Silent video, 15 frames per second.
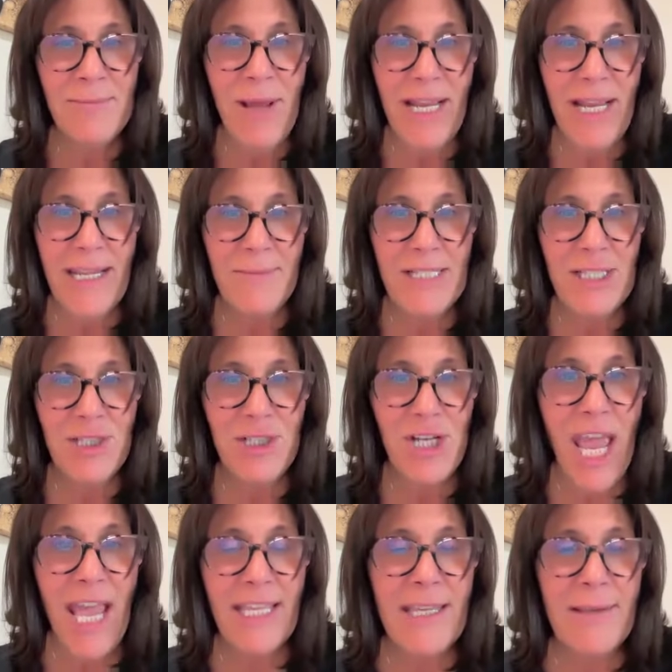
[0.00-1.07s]
My name is
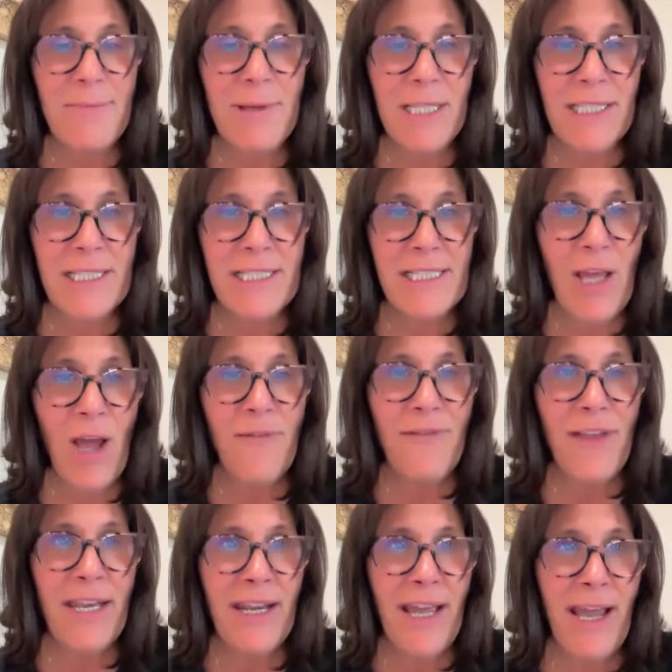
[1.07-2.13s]
Jackie Pilossoph
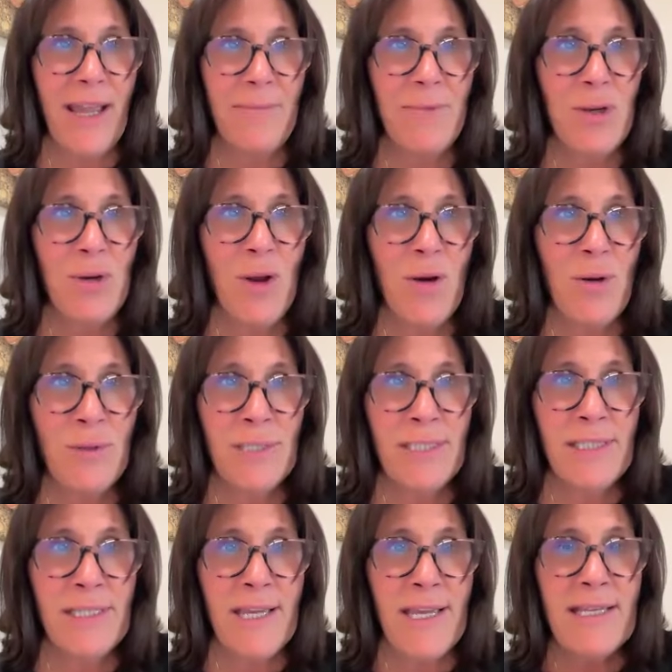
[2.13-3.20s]
and I'm your
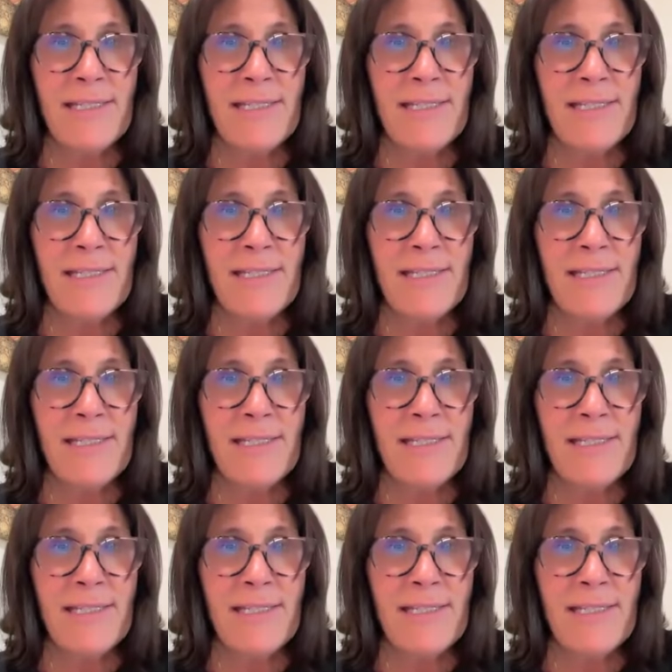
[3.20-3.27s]
host.